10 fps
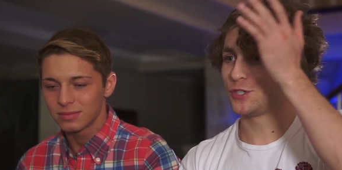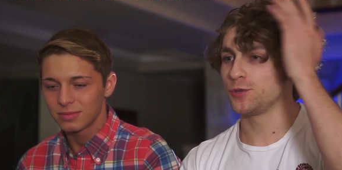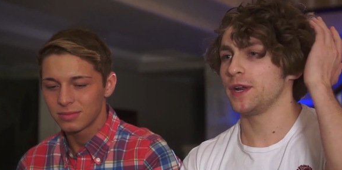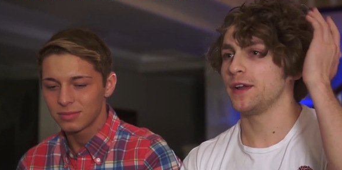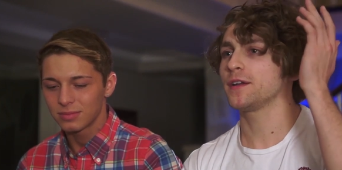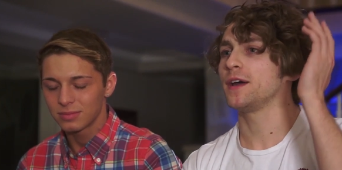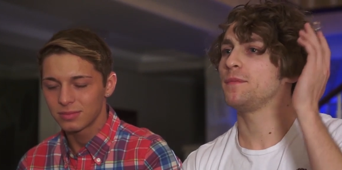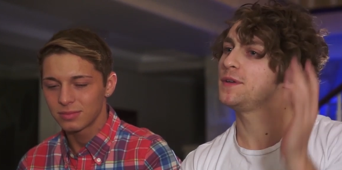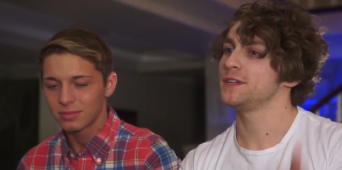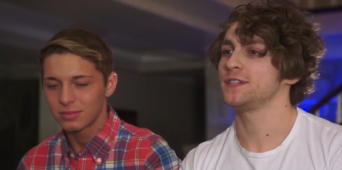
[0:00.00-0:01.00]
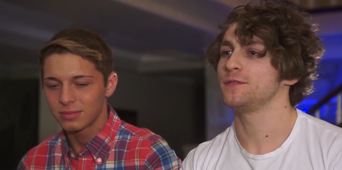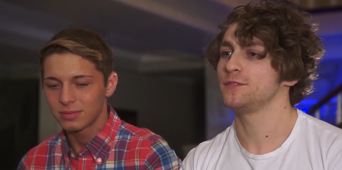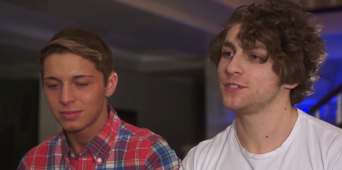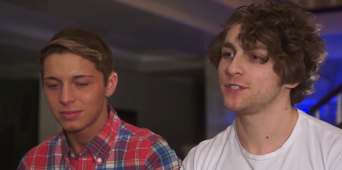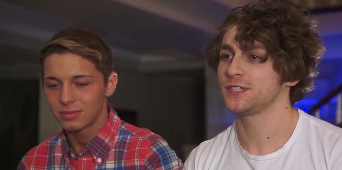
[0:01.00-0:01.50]
Speaker 1: short haircut because I
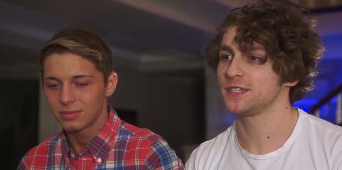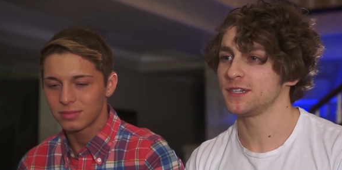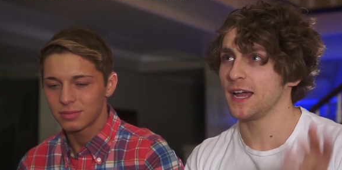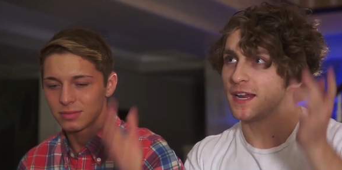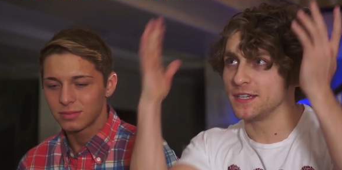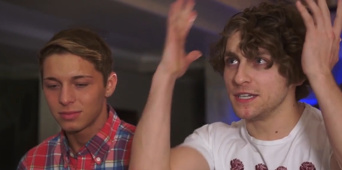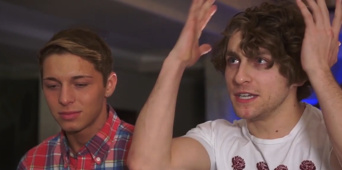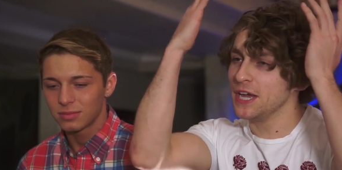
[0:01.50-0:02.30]
was just, I didn't take